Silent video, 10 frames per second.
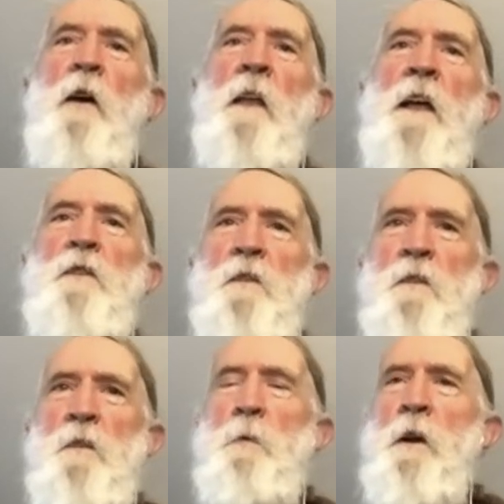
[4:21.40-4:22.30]
No, actually, this
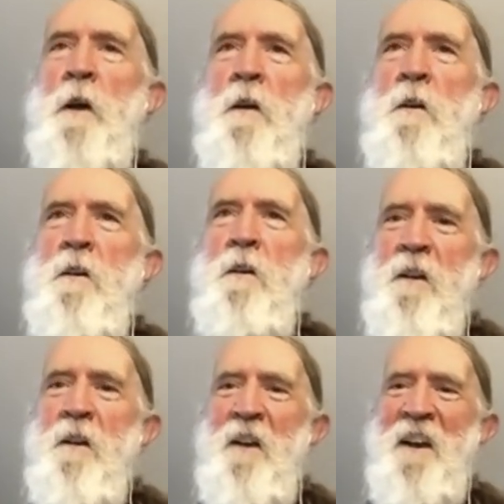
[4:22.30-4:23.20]
is Frida.
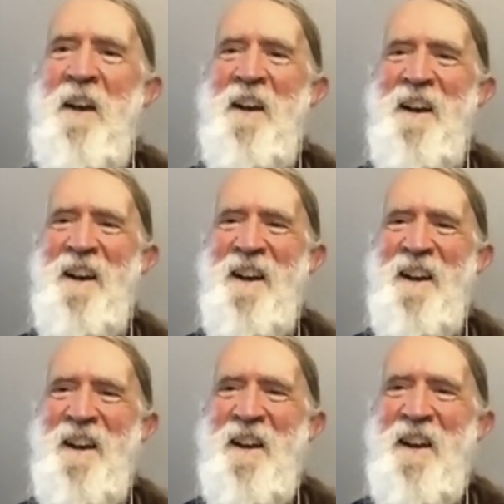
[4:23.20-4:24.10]

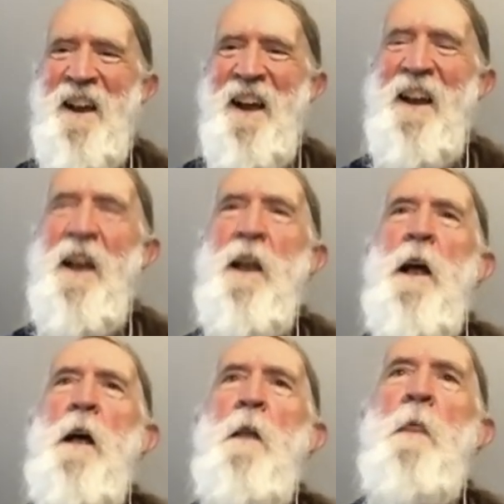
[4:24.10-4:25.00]
How do you know?
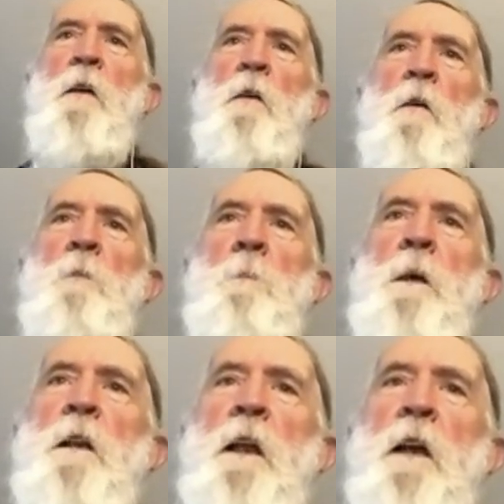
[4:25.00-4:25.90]
The
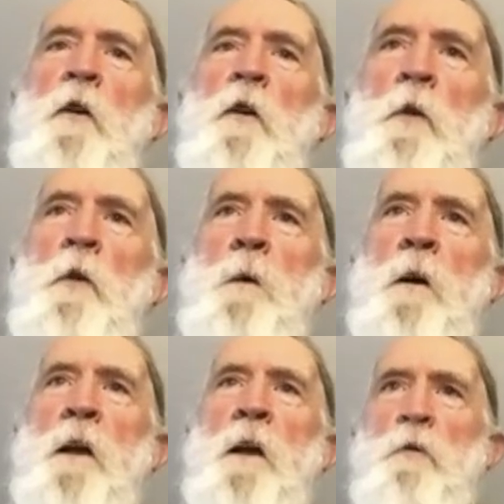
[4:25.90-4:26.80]
male acorn
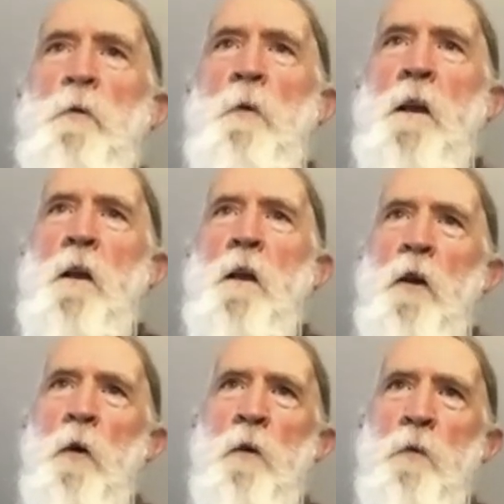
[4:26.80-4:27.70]
woodpecker has red
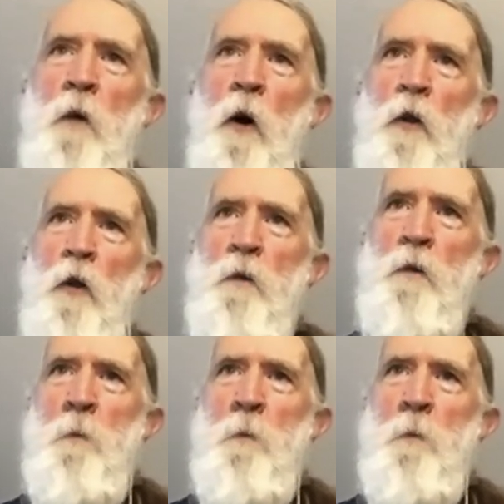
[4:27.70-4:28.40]
going all the way